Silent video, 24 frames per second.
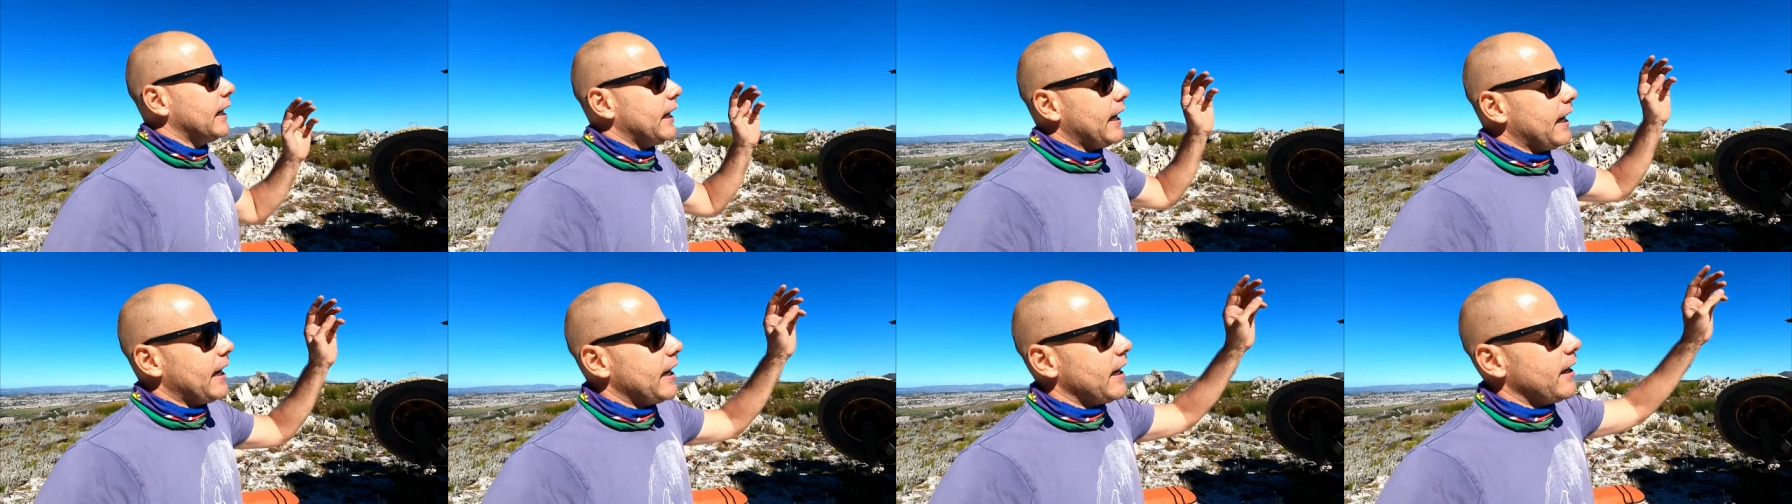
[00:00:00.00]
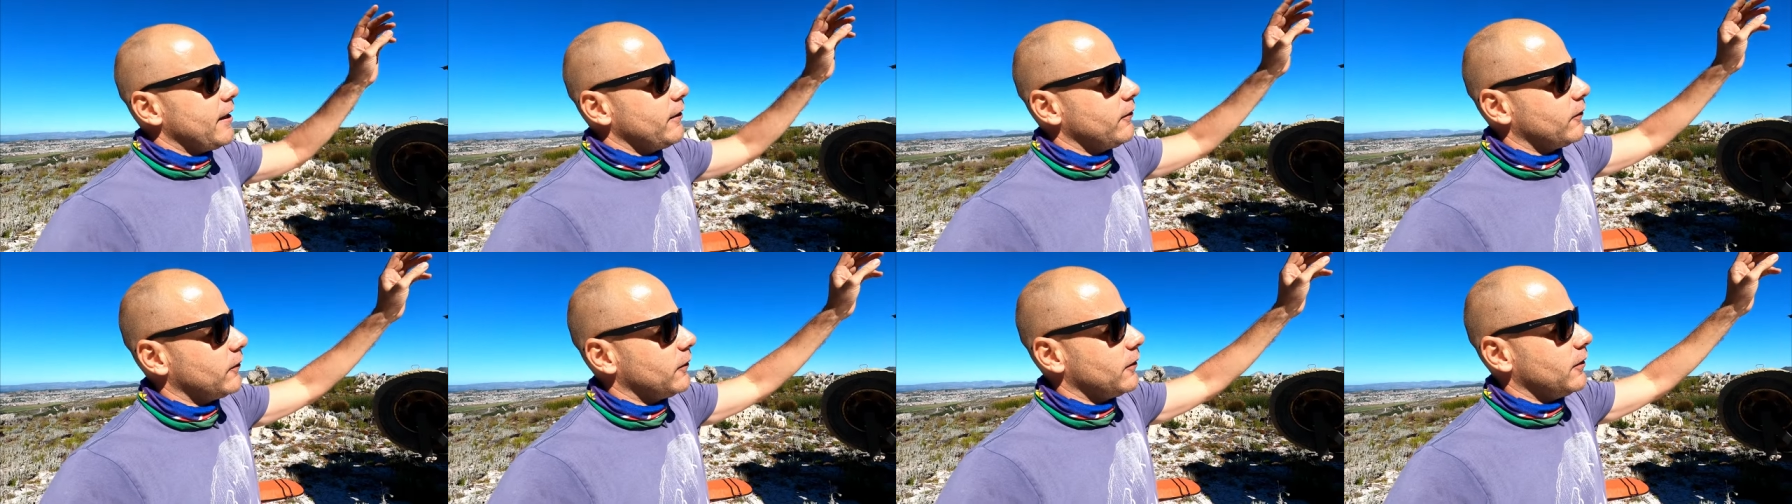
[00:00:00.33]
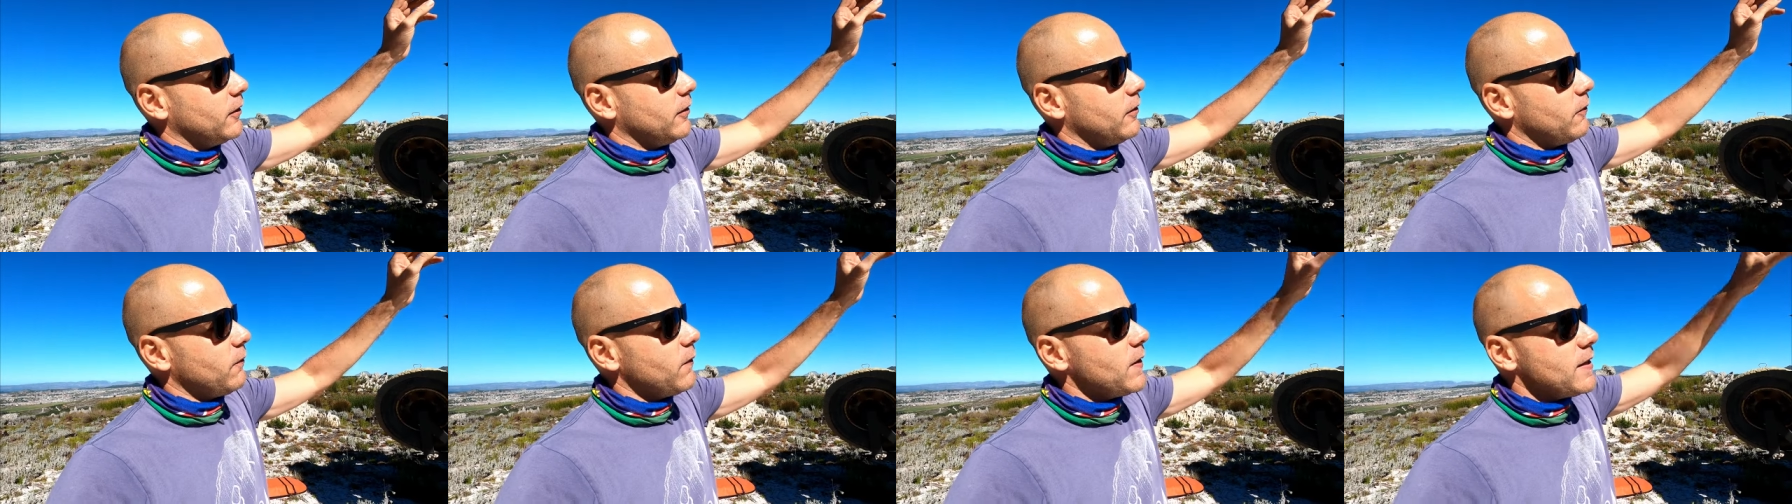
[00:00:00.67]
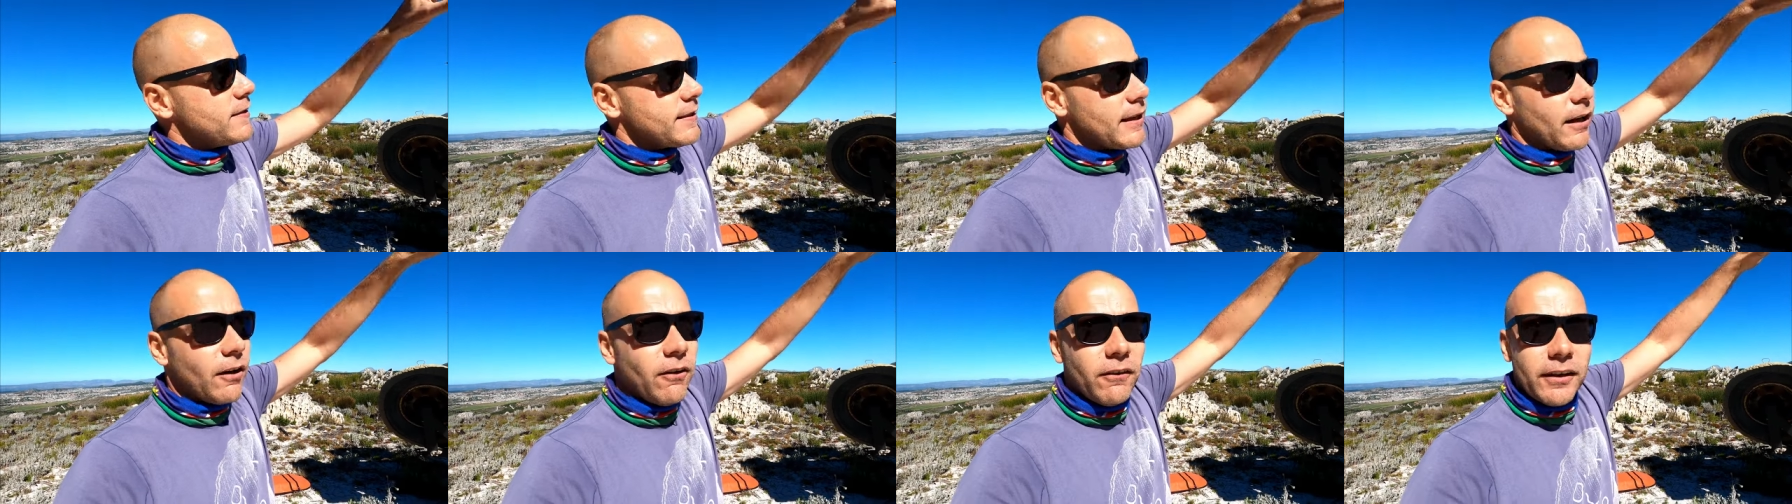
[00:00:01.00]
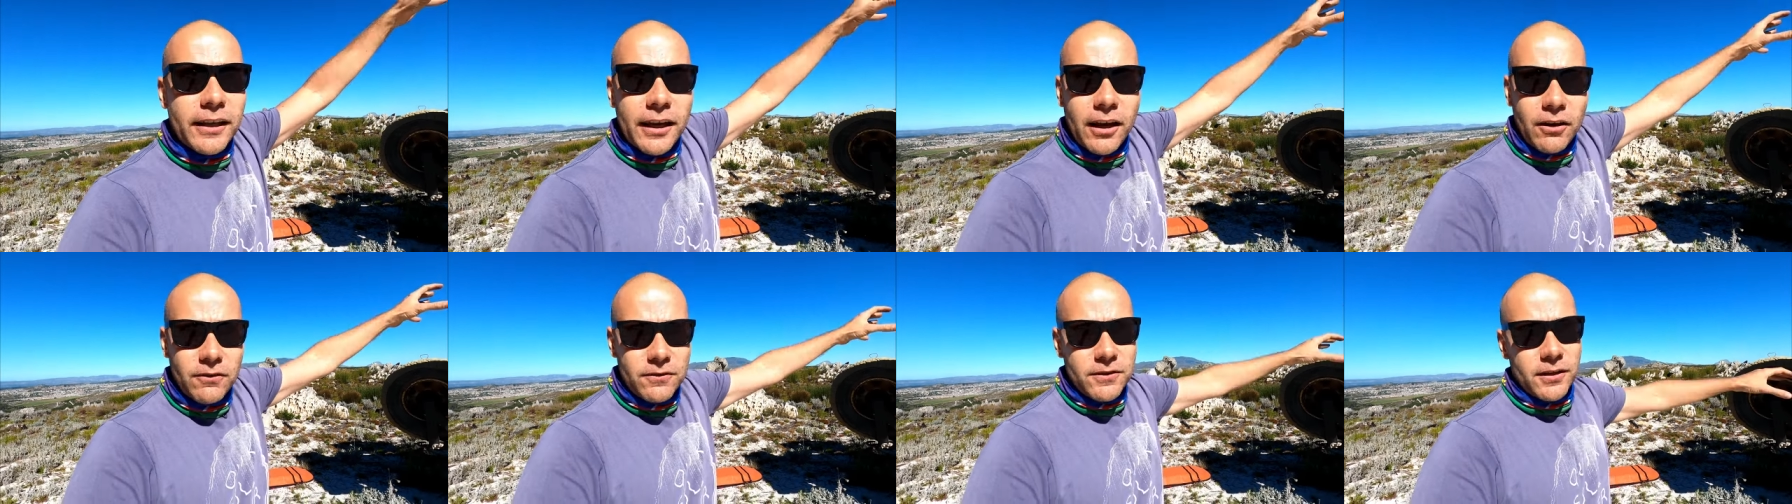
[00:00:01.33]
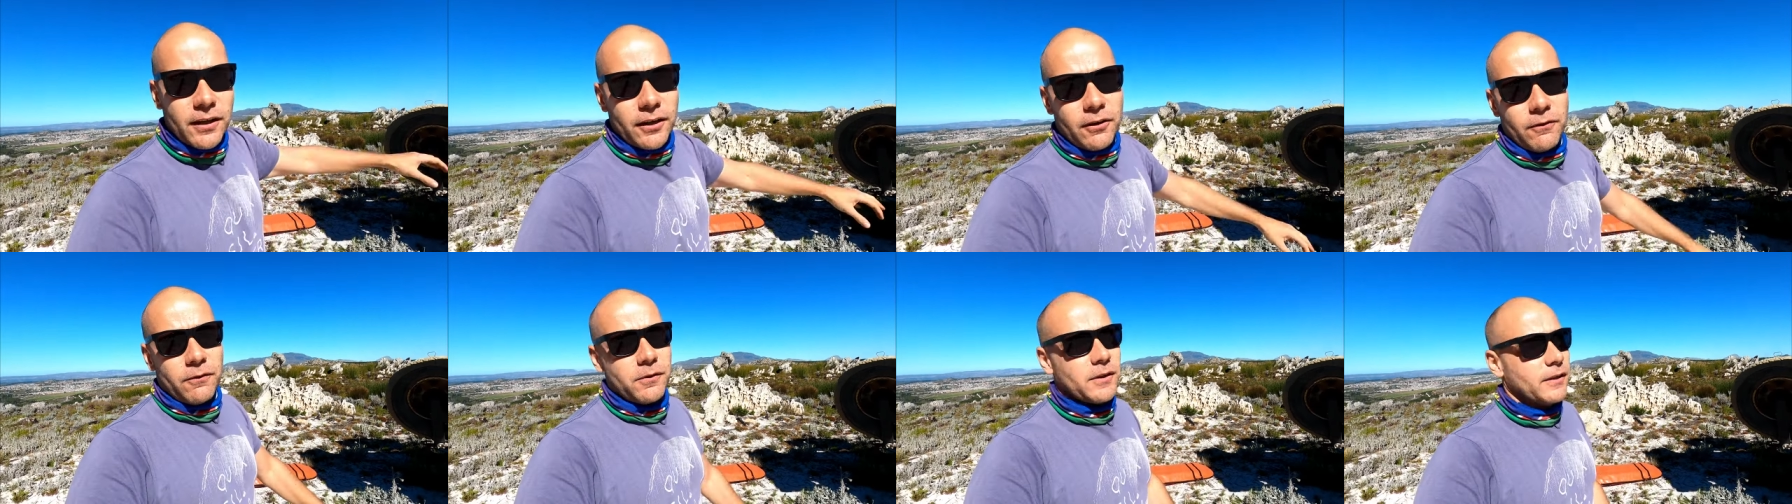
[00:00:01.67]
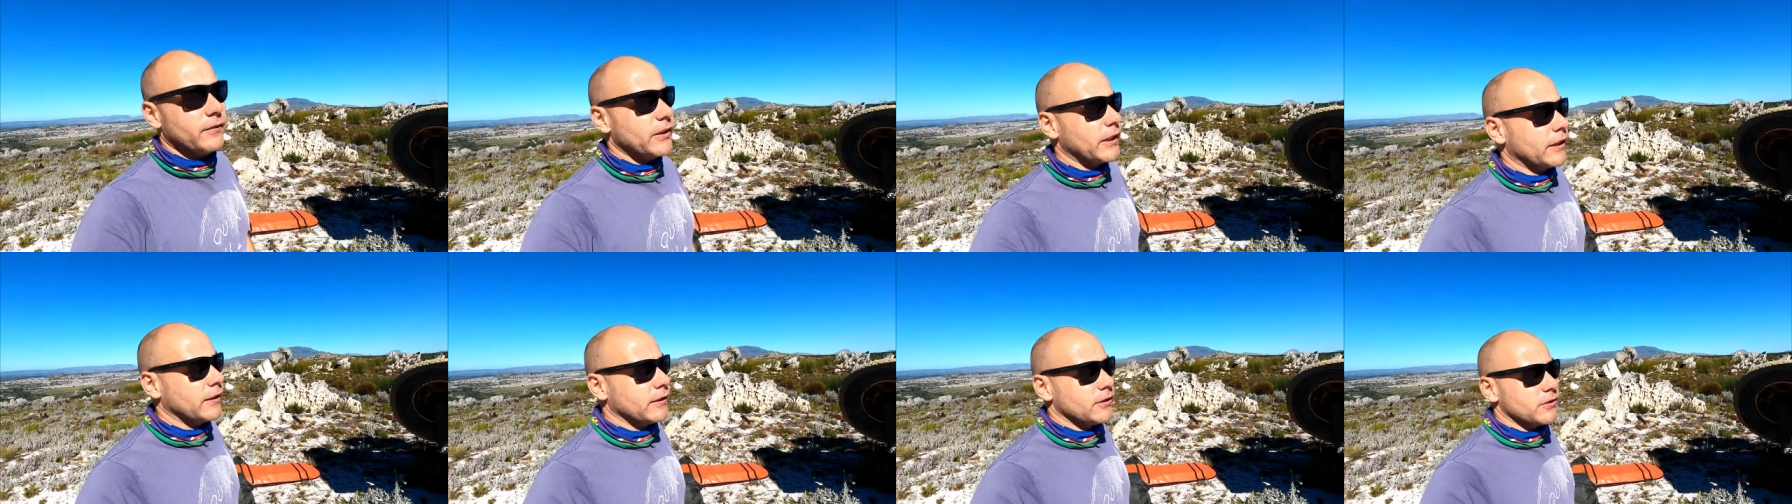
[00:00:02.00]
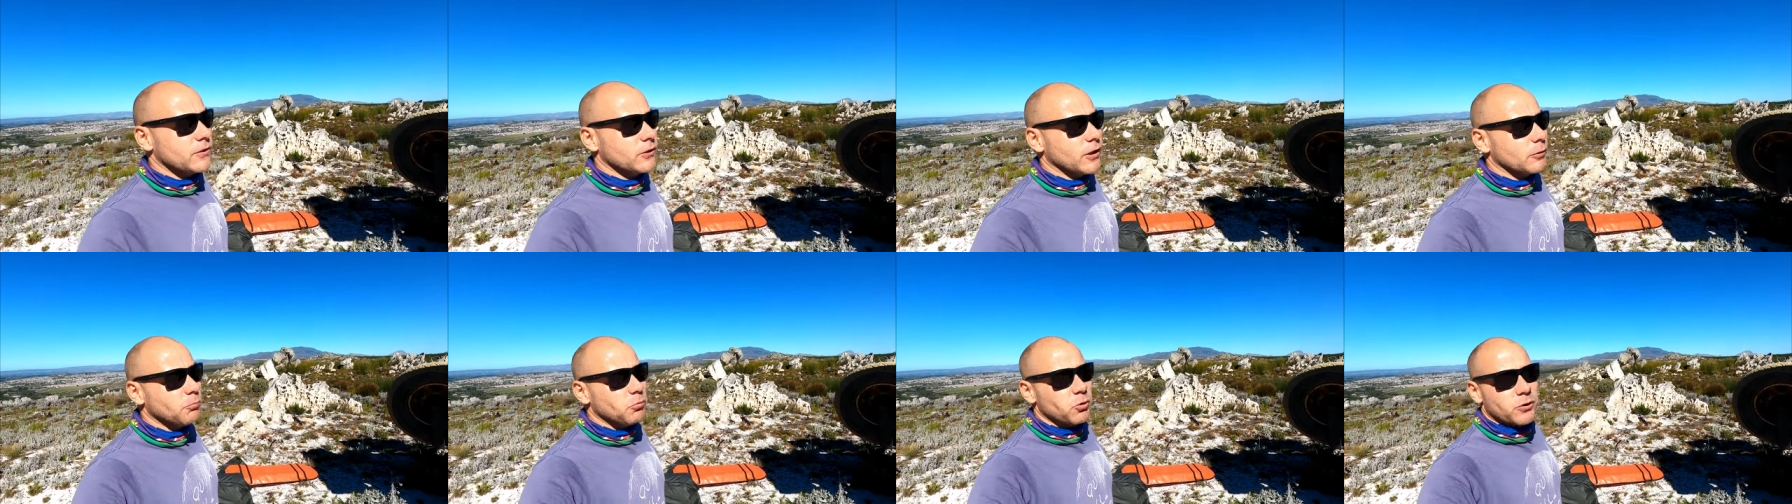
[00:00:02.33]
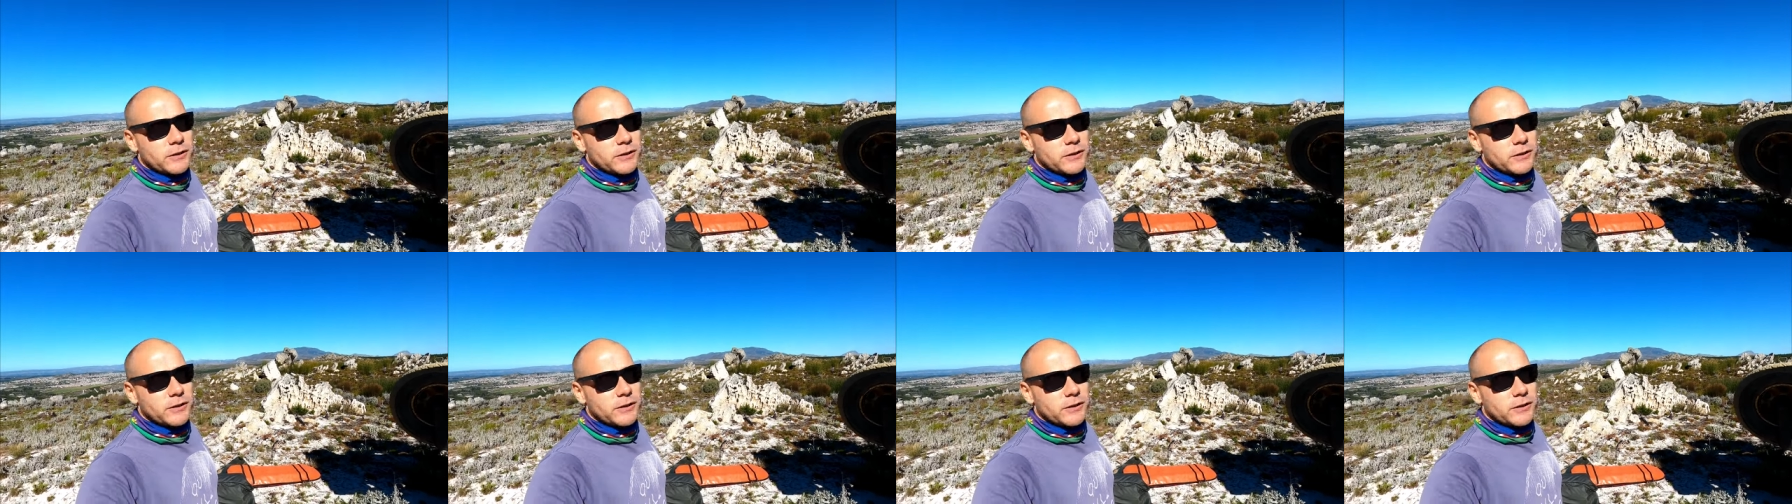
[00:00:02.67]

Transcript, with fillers: And things that are on the outside of the vehicle is not